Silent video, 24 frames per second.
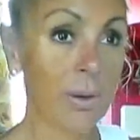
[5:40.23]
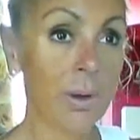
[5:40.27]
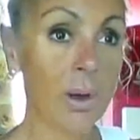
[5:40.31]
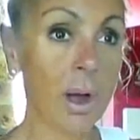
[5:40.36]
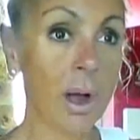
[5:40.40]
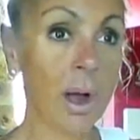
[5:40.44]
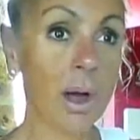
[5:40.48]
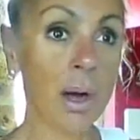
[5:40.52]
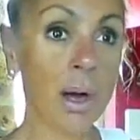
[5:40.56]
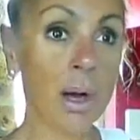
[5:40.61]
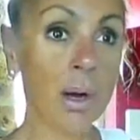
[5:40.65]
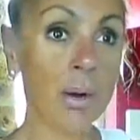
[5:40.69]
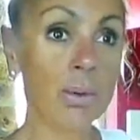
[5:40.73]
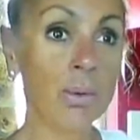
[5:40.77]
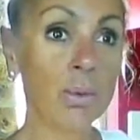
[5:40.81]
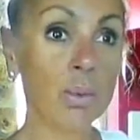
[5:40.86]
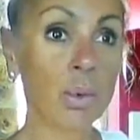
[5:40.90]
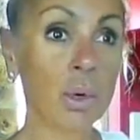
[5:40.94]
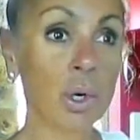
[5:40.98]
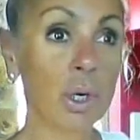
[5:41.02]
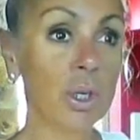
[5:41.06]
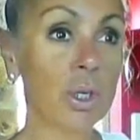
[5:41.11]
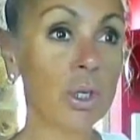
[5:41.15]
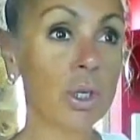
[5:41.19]

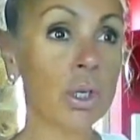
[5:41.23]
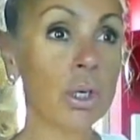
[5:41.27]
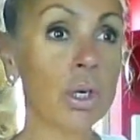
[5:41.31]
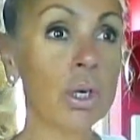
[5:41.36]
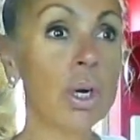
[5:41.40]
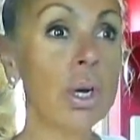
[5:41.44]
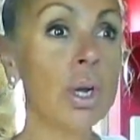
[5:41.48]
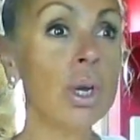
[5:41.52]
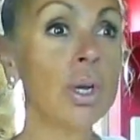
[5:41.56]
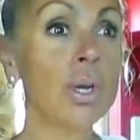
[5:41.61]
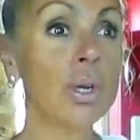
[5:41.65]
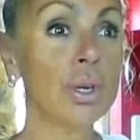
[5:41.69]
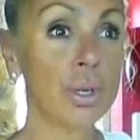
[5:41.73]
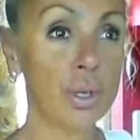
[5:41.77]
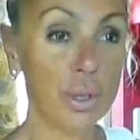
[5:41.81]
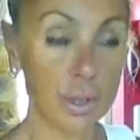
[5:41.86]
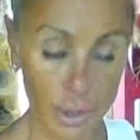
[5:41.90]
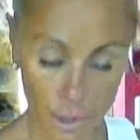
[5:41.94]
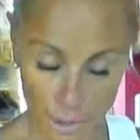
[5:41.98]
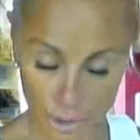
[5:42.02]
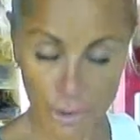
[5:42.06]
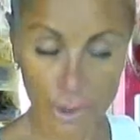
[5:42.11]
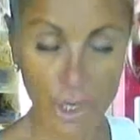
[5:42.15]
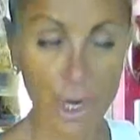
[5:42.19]
worker. You
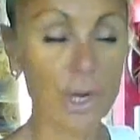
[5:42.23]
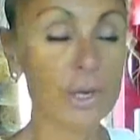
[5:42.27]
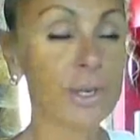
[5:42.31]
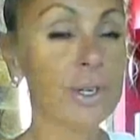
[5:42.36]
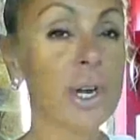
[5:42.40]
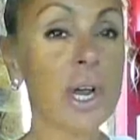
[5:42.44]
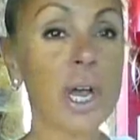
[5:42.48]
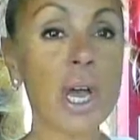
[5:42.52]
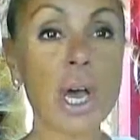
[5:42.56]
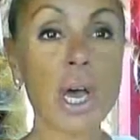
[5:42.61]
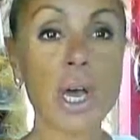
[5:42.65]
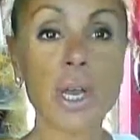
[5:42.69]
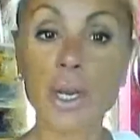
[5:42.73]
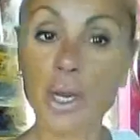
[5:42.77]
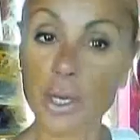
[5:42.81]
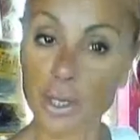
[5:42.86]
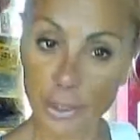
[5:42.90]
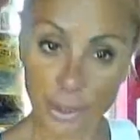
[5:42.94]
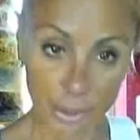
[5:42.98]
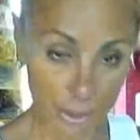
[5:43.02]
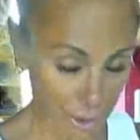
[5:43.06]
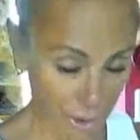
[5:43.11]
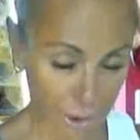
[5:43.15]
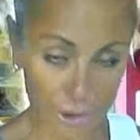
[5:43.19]
just nod your head and
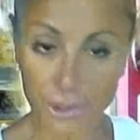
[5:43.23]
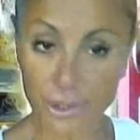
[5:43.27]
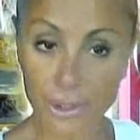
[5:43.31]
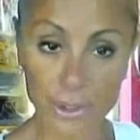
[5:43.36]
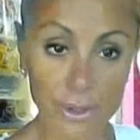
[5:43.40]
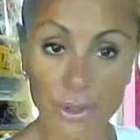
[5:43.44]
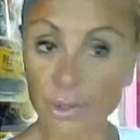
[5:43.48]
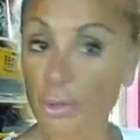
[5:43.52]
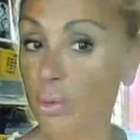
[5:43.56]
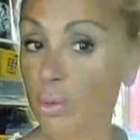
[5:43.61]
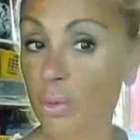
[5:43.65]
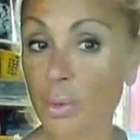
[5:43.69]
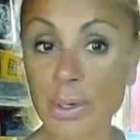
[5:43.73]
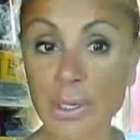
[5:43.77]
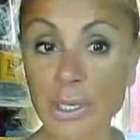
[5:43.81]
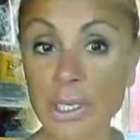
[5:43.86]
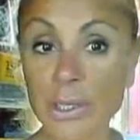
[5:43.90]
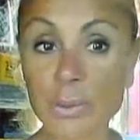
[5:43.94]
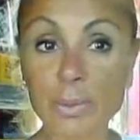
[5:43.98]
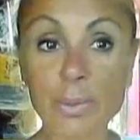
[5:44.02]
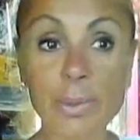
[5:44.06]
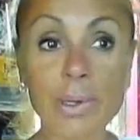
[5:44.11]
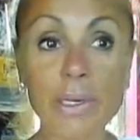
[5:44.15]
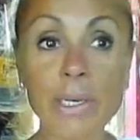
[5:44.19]
you just do what
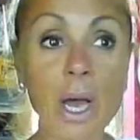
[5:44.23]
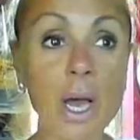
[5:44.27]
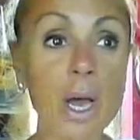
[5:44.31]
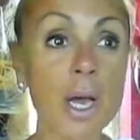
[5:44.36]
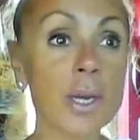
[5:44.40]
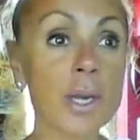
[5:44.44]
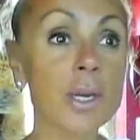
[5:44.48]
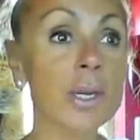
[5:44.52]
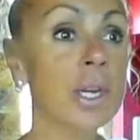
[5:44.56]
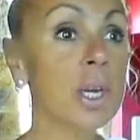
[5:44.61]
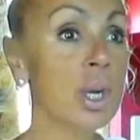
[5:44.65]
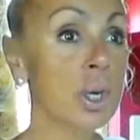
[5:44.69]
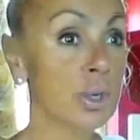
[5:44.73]
needs to be done.